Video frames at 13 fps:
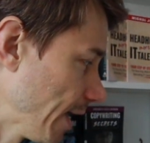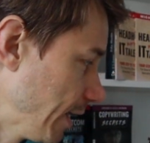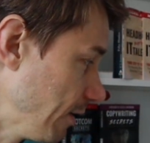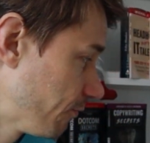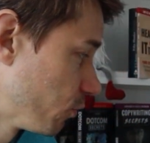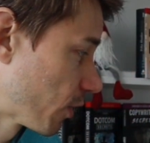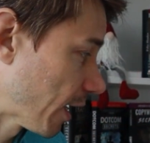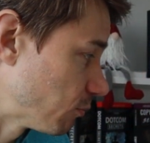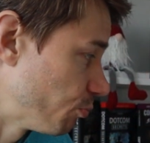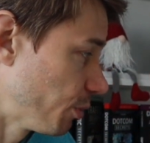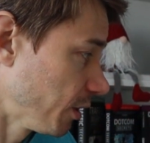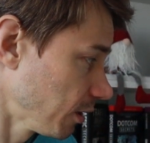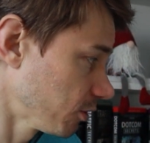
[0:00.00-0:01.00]
if you
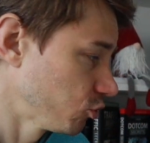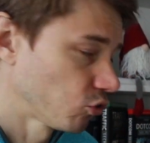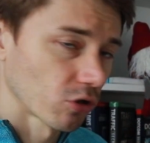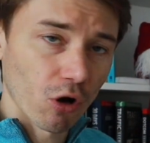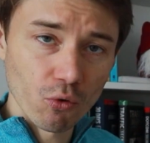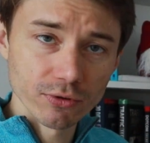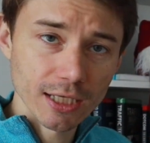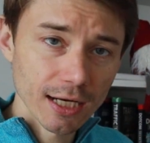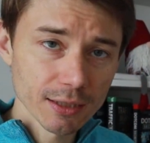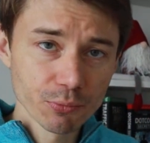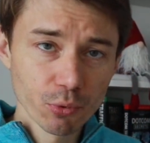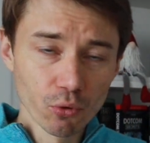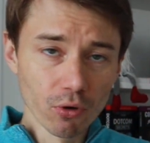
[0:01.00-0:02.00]
can build your own
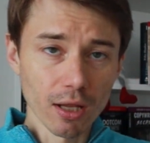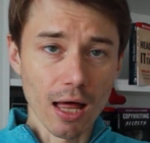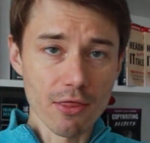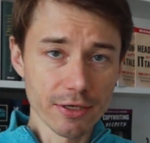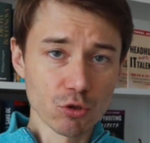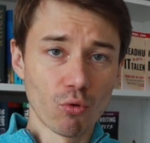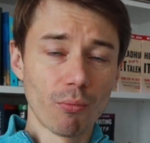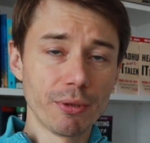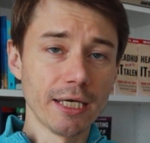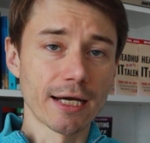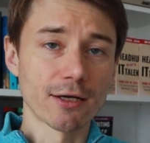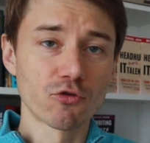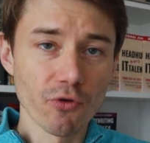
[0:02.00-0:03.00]
talent pool, this will
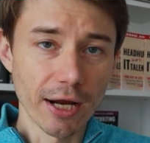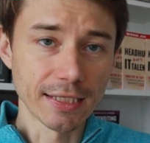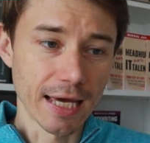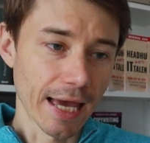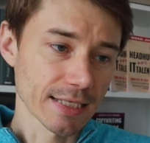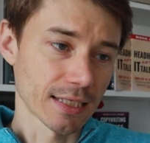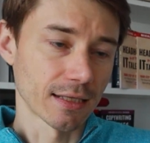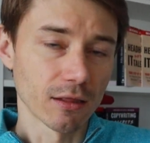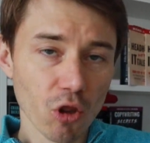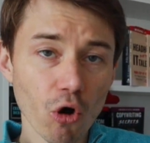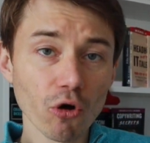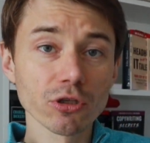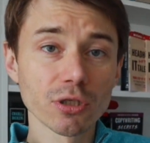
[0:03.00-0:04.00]
be a great asset,
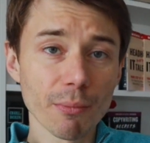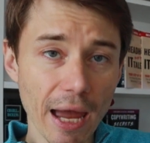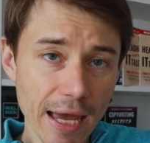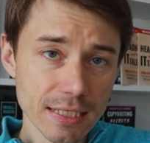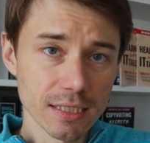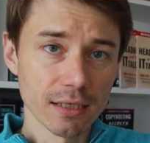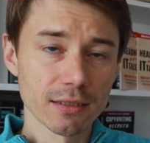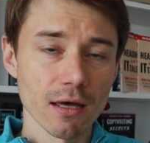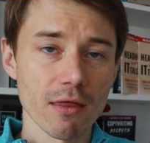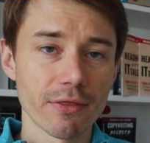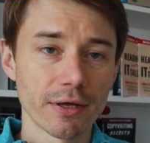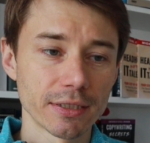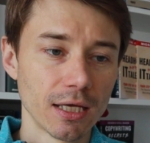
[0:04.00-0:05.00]
long-term asset
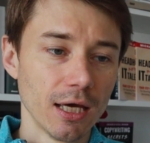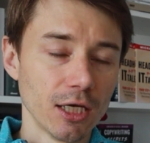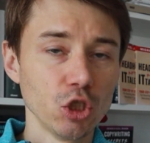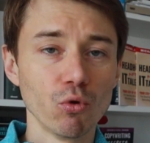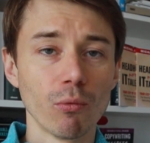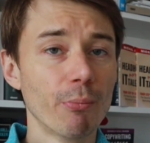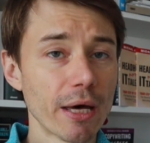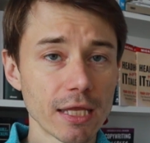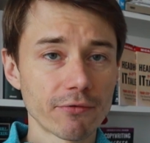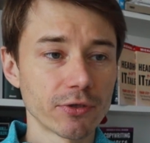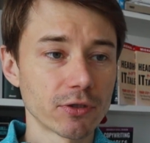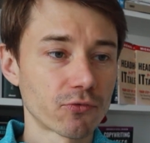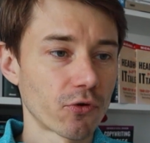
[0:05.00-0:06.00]
that you will
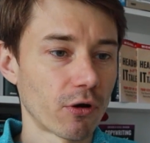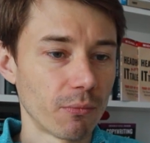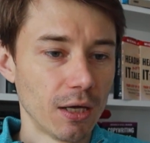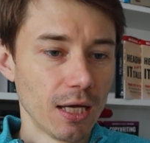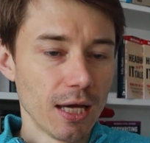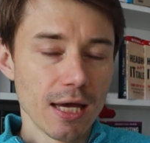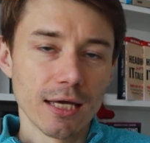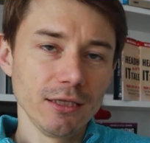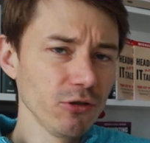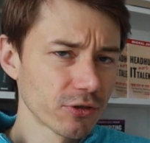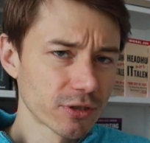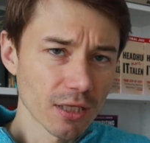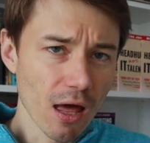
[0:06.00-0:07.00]
benefit from,
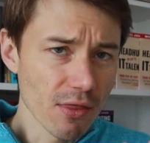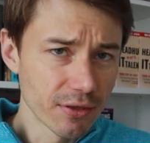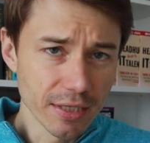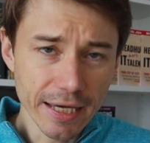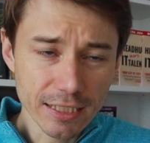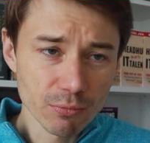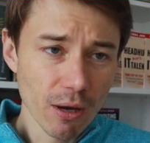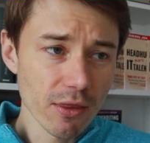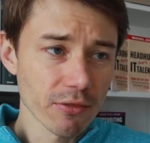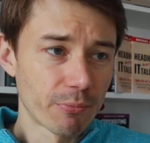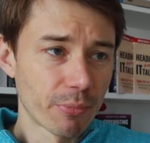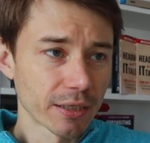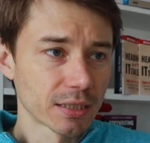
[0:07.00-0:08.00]
not the next
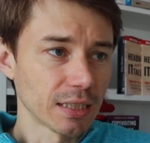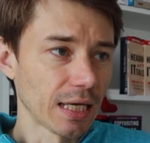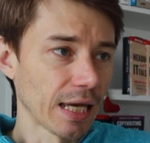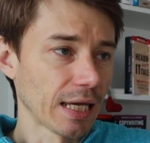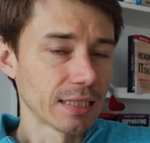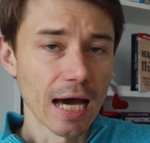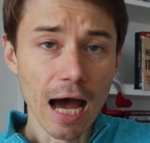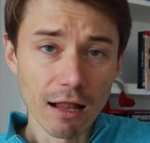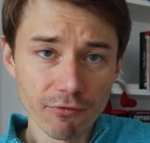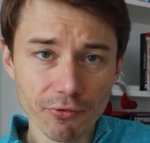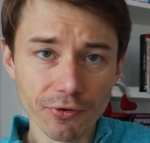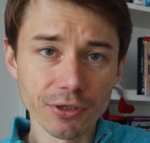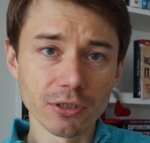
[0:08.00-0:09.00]
month, but in
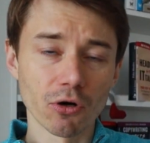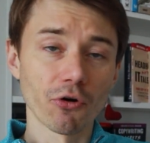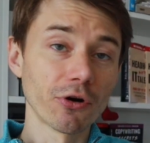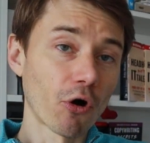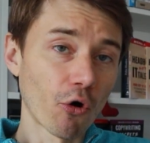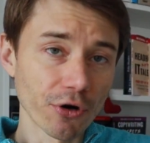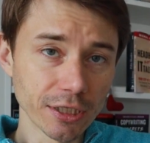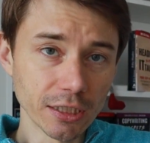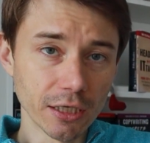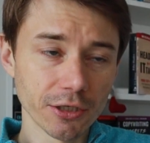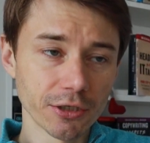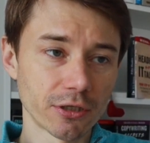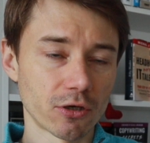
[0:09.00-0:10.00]
half a year, or in
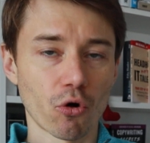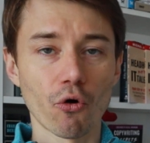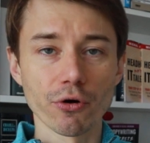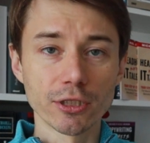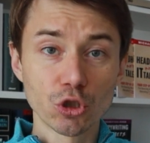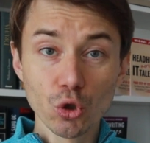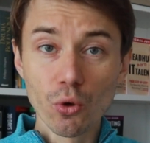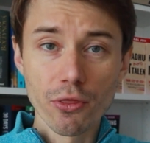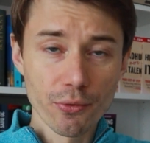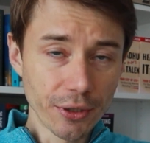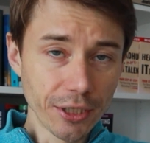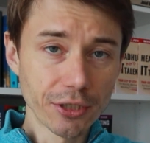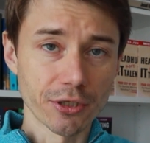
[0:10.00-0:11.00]
a year, or in
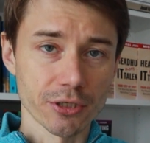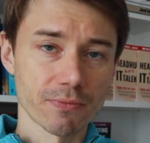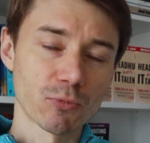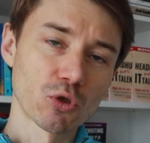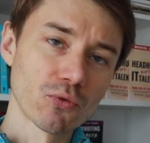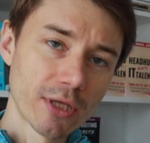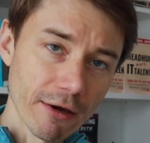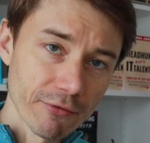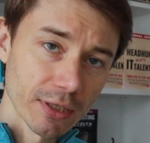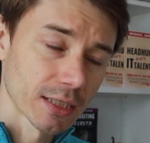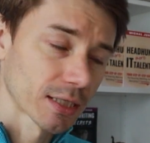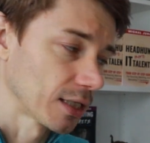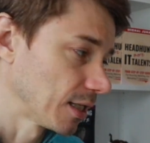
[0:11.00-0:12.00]
2-3 years. So
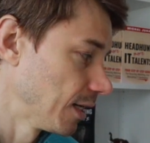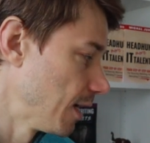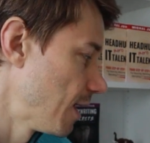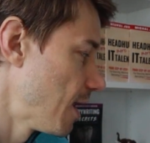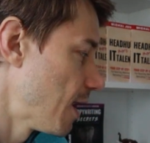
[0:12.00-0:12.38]
definitely